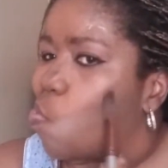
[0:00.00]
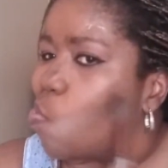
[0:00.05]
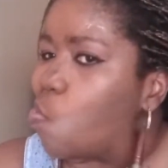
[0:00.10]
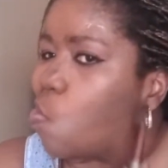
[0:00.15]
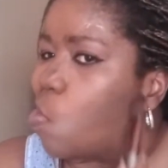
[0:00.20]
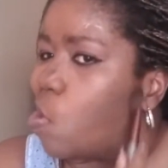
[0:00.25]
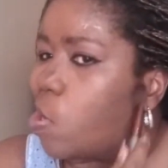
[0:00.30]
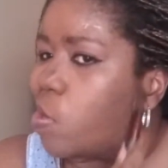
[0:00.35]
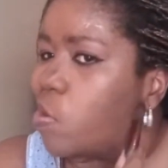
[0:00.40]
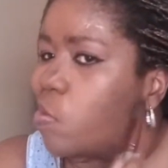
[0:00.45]

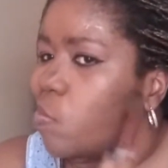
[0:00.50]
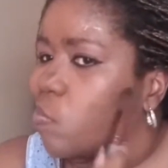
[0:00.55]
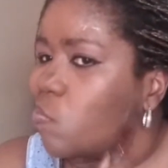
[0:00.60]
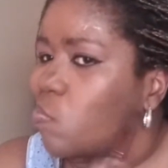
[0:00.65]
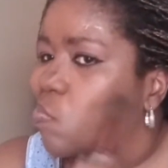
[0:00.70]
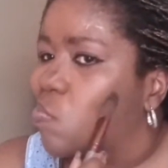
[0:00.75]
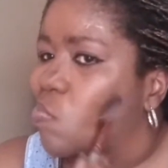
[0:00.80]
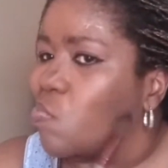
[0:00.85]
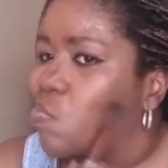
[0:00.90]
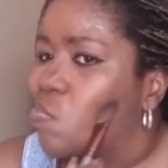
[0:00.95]
All right.
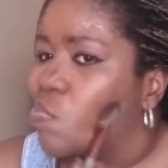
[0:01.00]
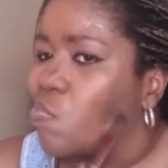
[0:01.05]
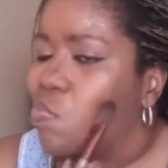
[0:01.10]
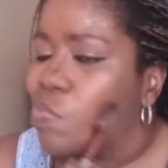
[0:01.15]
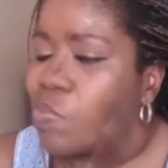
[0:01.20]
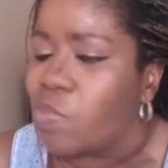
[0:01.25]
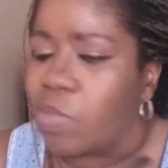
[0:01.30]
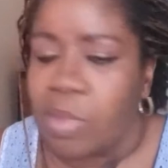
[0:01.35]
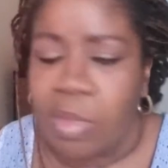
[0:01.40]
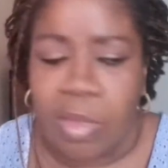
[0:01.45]

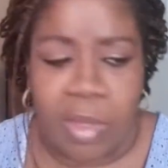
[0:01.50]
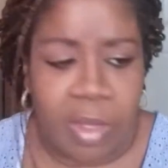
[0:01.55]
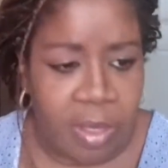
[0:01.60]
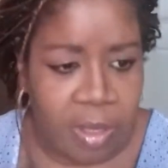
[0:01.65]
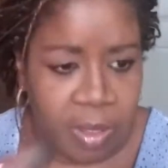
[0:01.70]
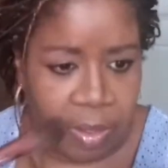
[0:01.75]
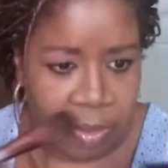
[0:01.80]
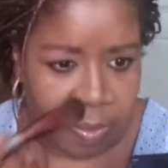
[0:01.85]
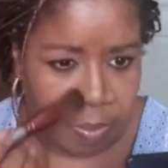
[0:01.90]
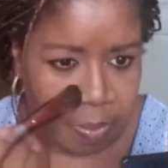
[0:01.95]

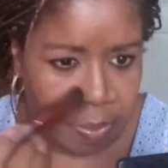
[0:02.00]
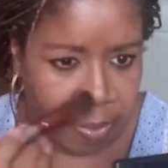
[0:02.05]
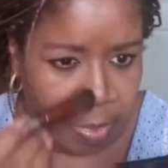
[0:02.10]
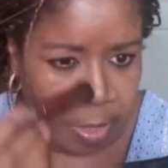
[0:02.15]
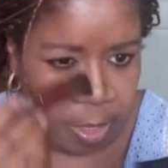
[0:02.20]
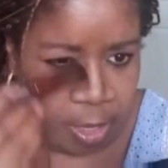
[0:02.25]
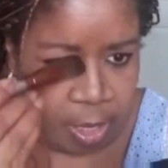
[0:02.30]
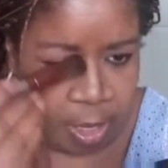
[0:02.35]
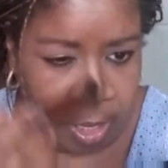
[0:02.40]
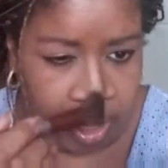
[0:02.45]
So
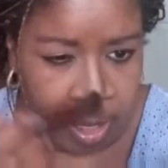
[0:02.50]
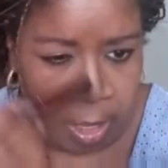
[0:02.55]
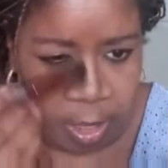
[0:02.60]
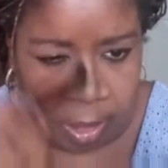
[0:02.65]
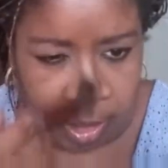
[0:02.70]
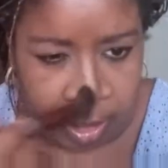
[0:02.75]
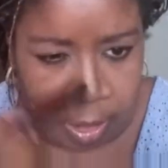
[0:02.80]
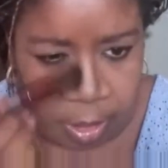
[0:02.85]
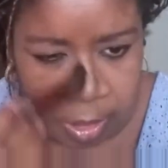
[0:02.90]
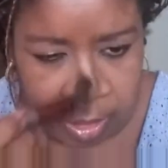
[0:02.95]

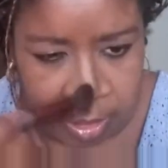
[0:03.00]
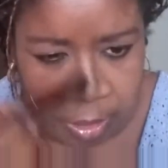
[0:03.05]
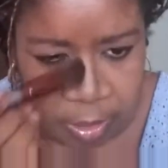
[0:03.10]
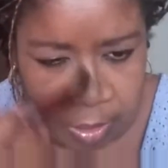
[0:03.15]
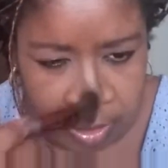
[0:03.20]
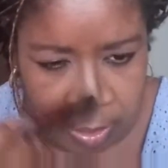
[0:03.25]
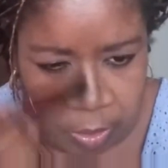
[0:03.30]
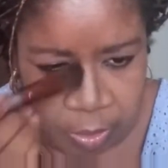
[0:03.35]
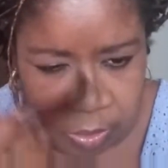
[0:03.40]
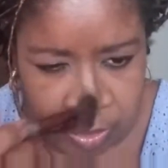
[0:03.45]
get this
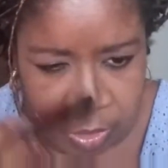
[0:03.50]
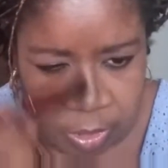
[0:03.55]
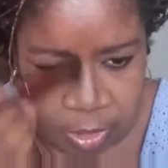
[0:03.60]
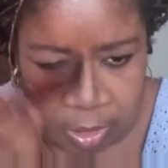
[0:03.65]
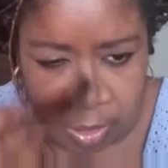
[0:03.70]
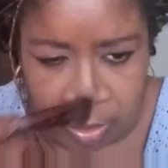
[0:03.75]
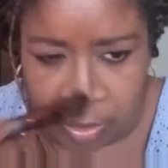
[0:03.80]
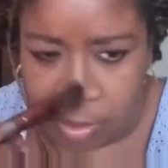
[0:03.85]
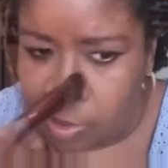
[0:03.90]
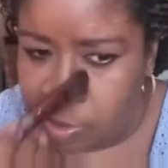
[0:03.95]
nose
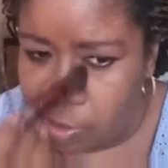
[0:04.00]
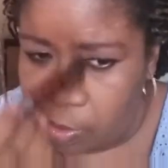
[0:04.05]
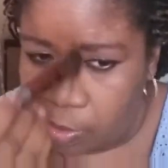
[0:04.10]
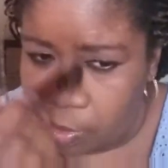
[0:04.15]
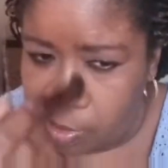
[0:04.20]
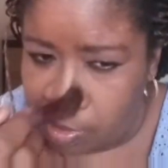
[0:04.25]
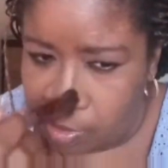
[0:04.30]
in order.